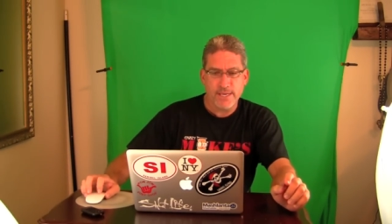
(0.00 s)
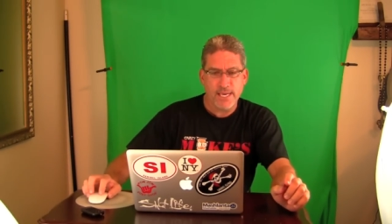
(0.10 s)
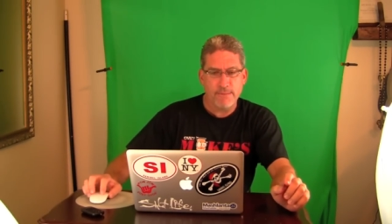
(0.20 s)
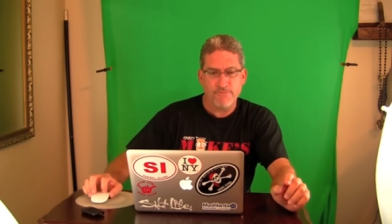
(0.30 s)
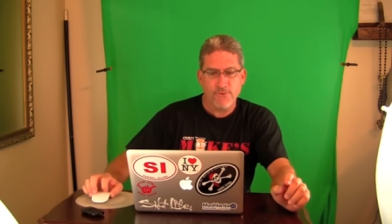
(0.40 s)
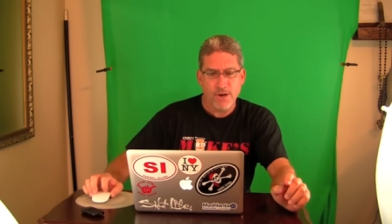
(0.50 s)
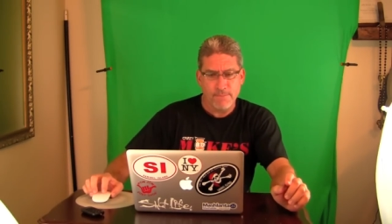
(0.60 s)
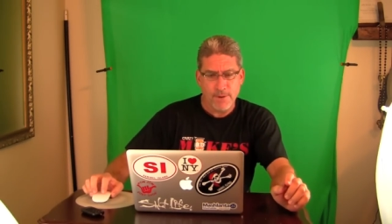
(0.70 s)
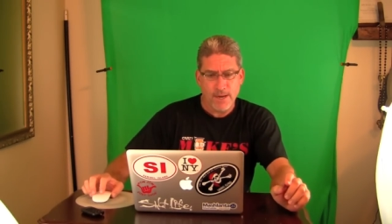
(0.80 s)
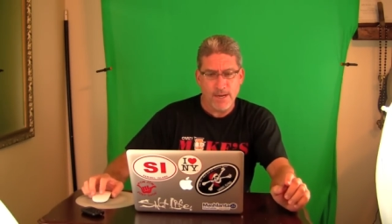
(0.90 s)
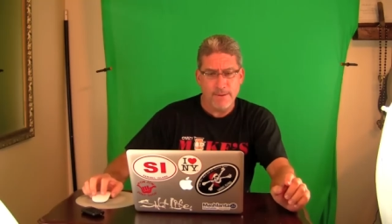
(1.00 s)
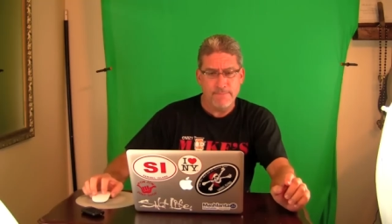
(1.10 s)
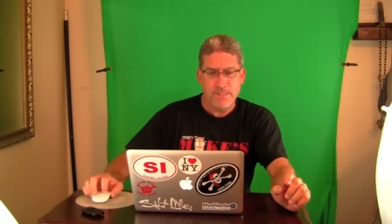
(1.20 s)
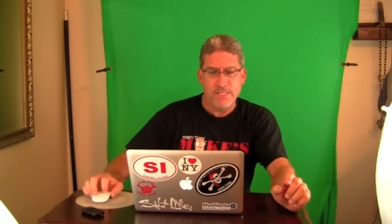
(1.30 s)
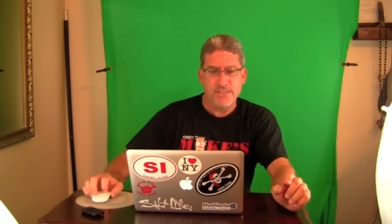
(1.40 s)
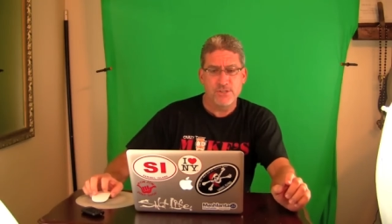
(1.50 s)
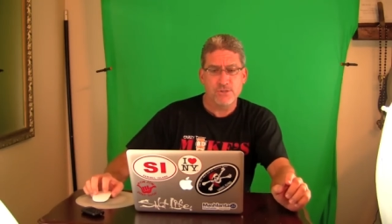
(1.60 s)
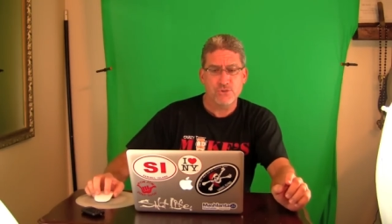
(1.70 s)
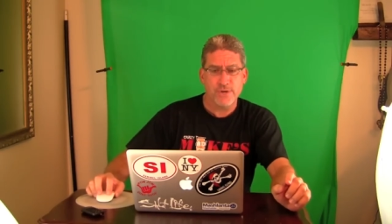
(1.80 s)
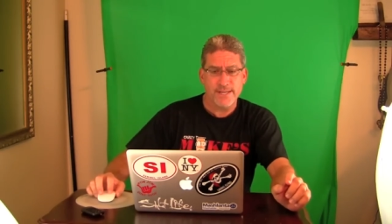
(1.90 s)
came from uh,
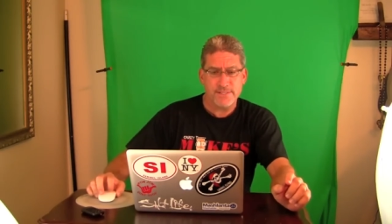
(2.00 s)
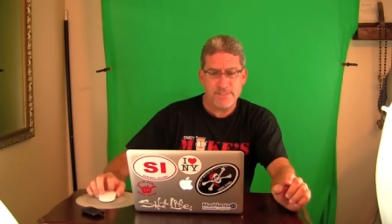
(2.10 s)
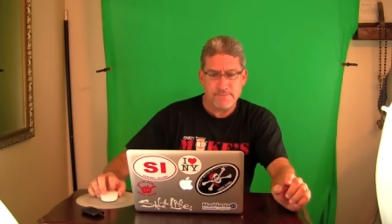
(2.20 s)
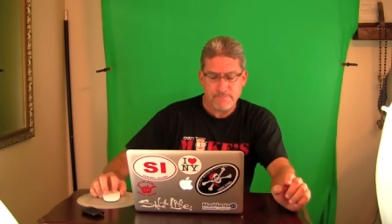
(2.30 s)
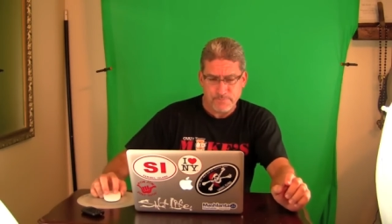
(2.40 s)
Digital Trends,